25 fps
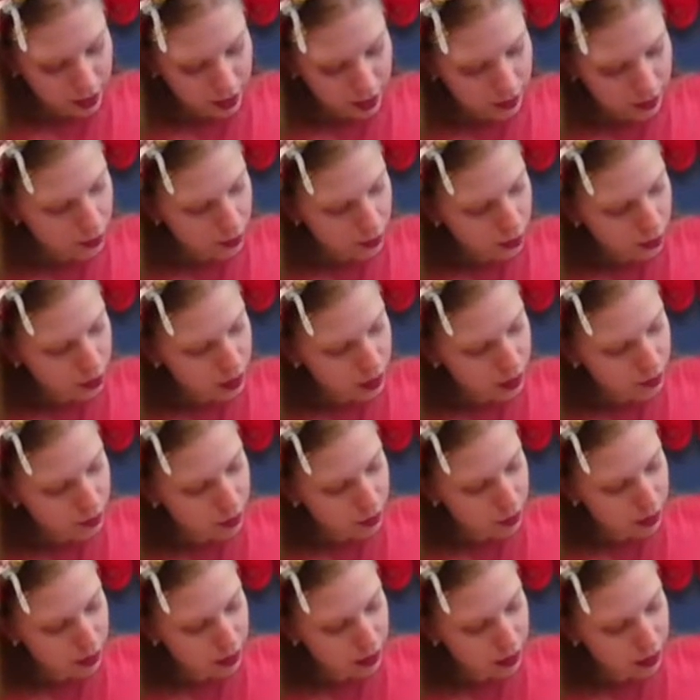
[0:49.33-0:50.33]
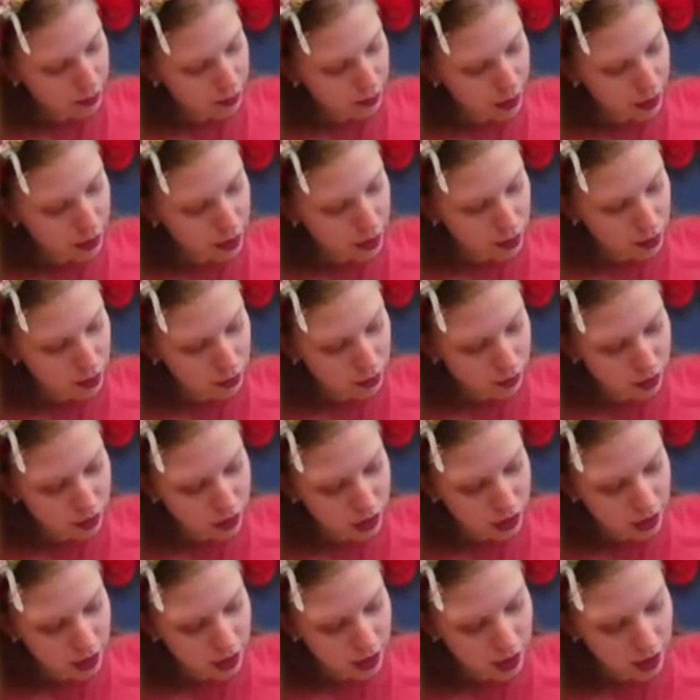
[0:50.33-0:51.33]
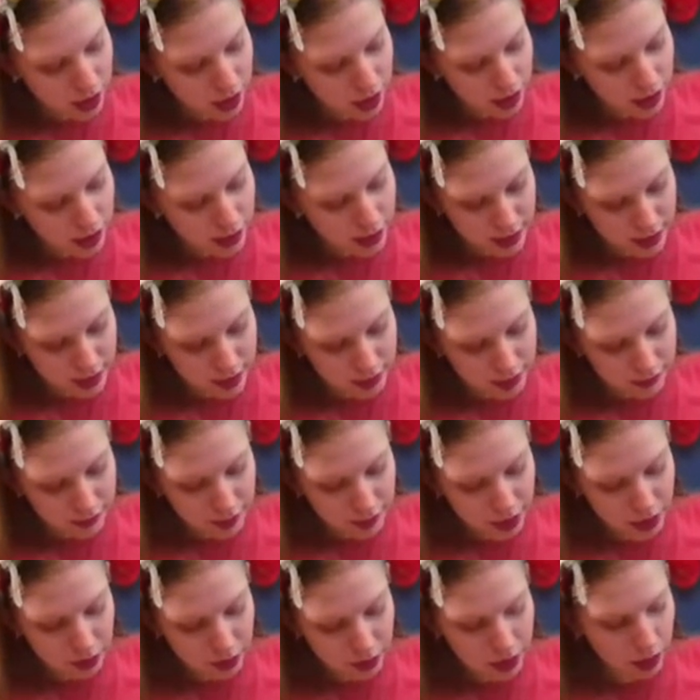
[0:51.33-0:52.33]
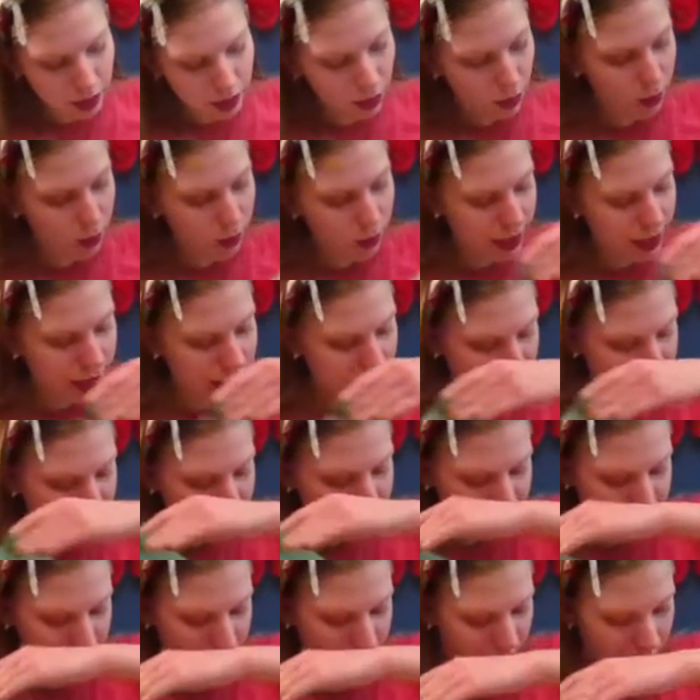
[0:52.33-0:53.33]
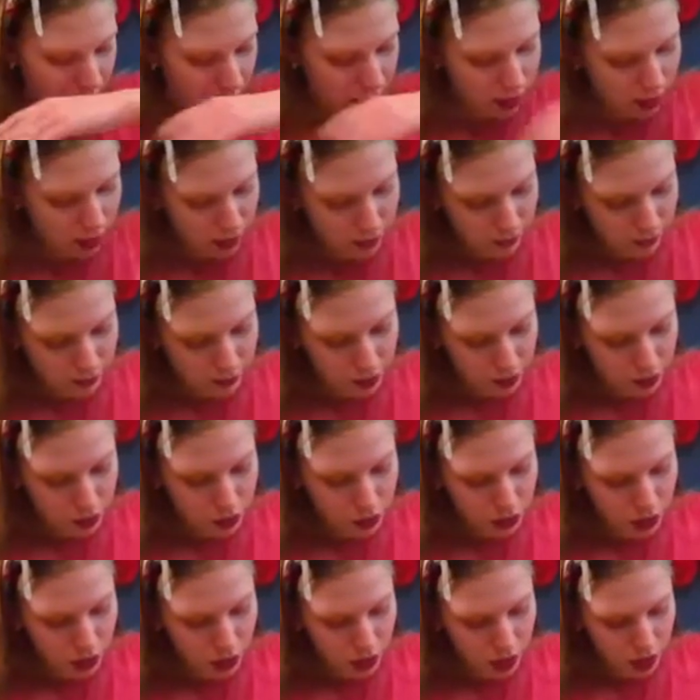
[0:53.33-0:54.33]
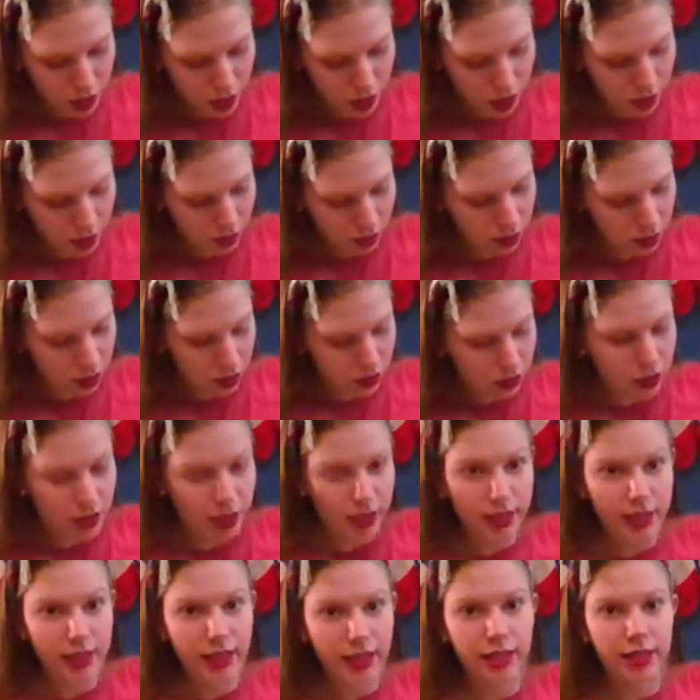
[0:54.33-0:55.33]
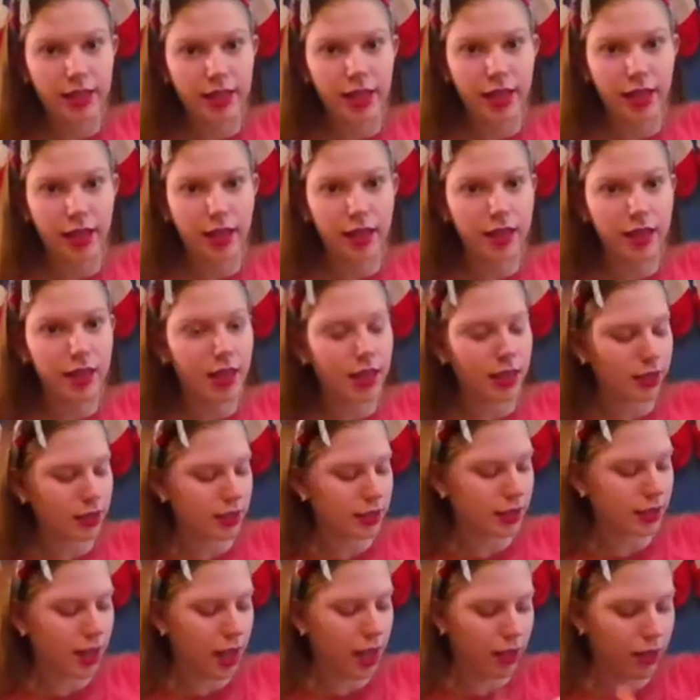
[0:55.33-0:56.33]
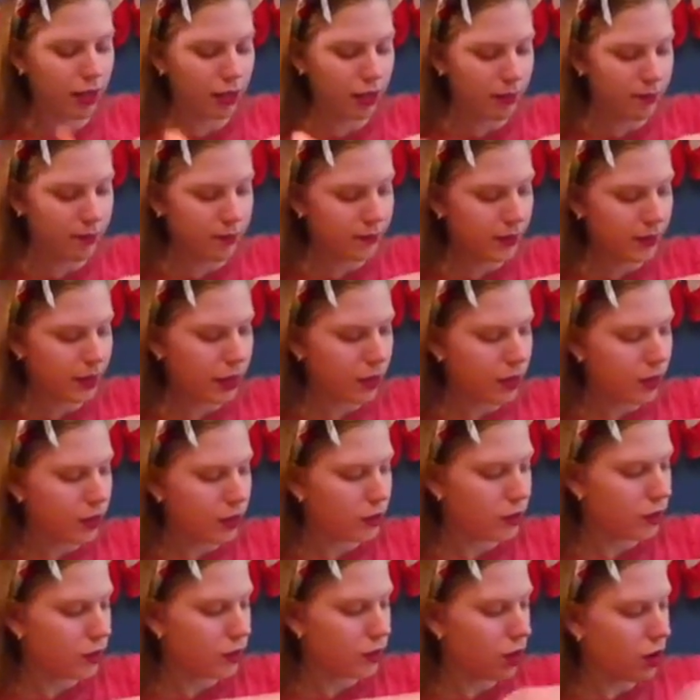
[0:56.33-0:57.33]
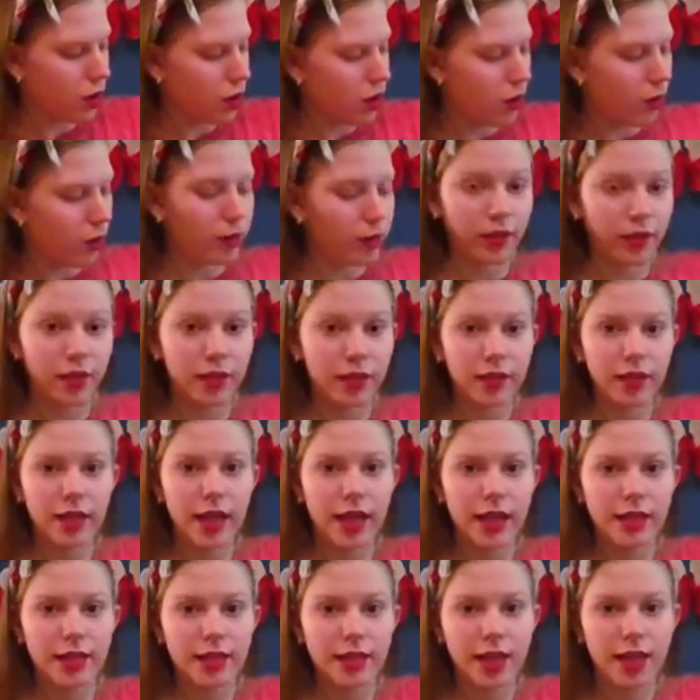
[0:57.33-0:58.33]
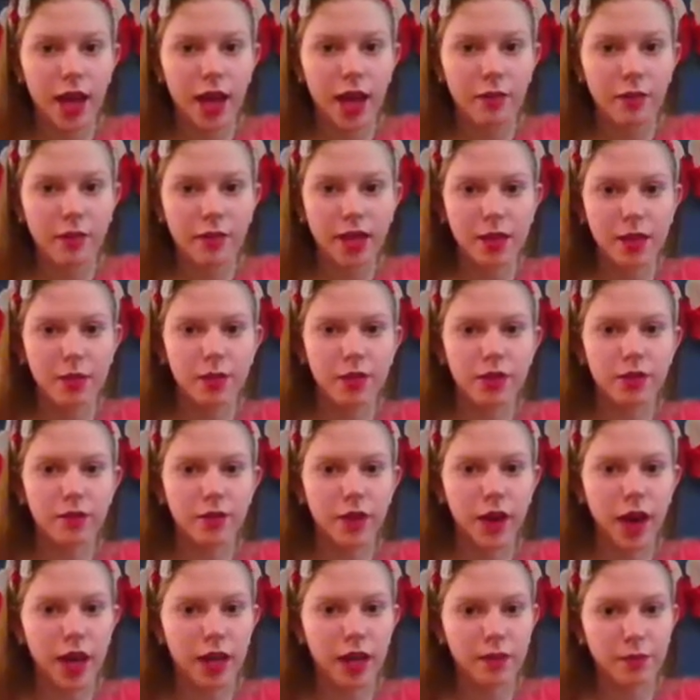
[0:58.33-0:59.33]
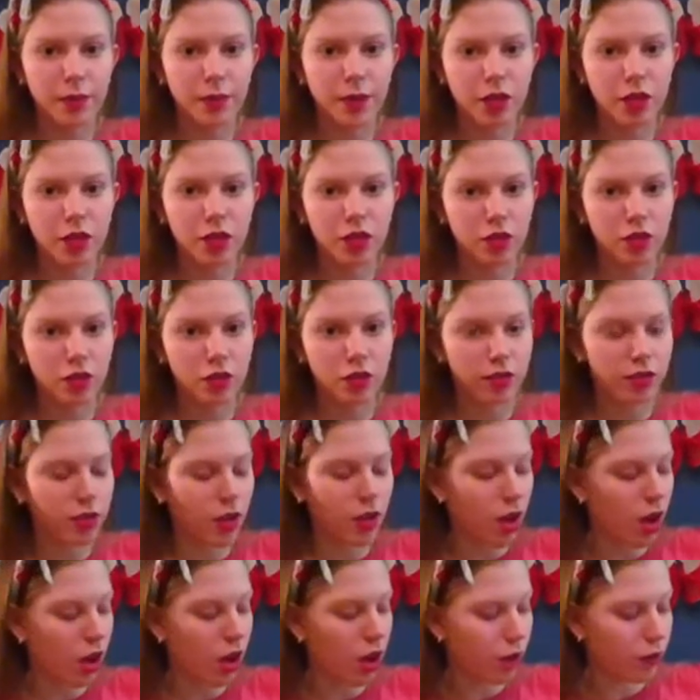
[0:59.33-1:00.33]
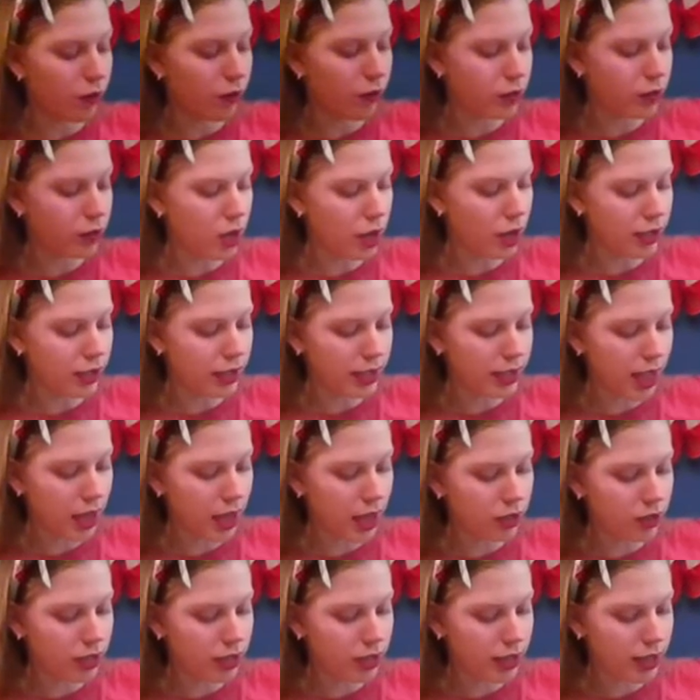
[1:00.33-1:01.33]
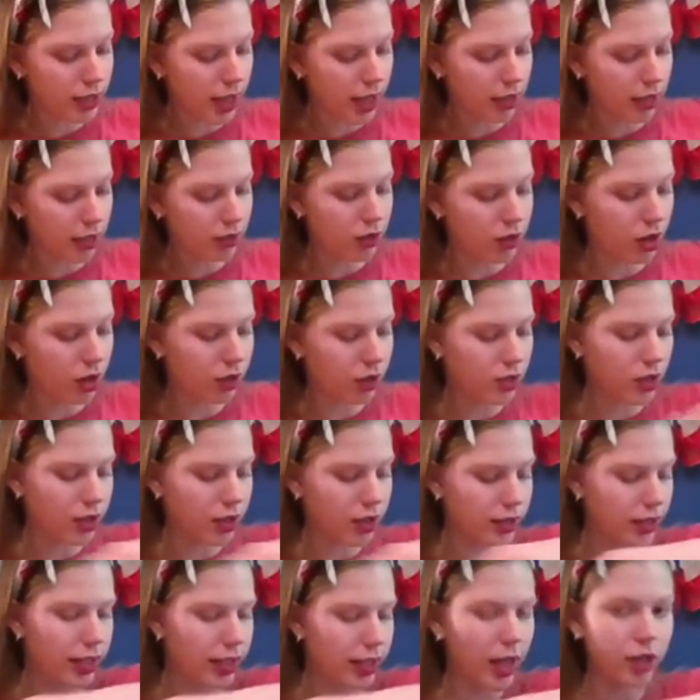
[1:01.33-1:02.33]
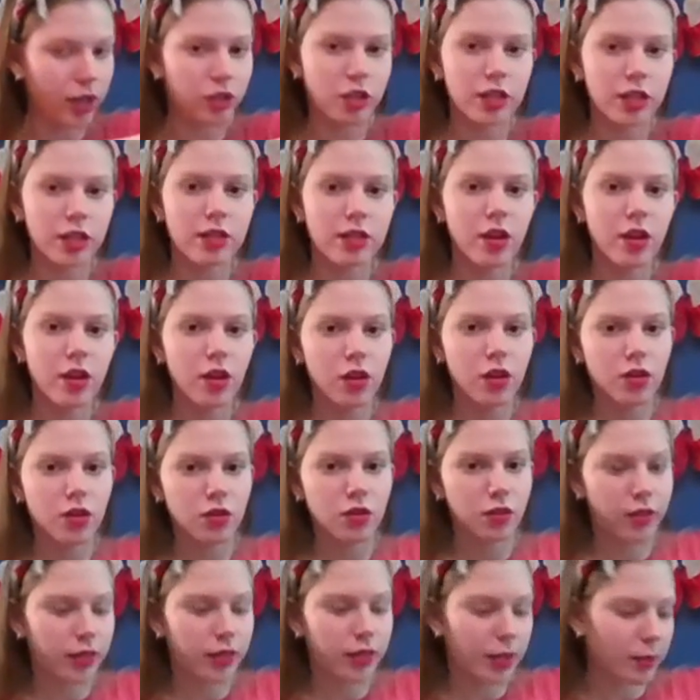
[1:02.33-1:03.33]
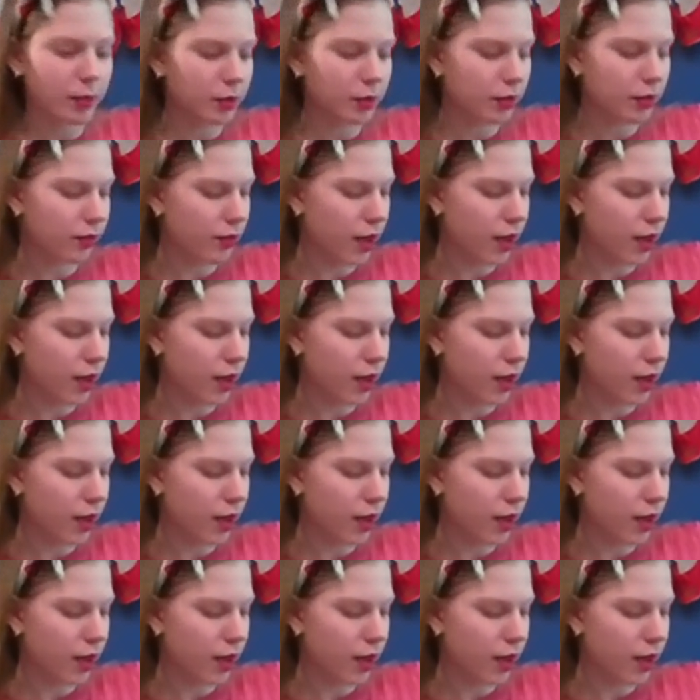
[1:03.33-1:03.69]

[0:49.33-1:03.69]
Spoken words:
difficulty breathing, muscle rigidity, excessive tearing, weakness, confusion, unconsciousness, and in the end, death. So next, I was able to find pictures of toxic algae and non-toxic algae. So I was able to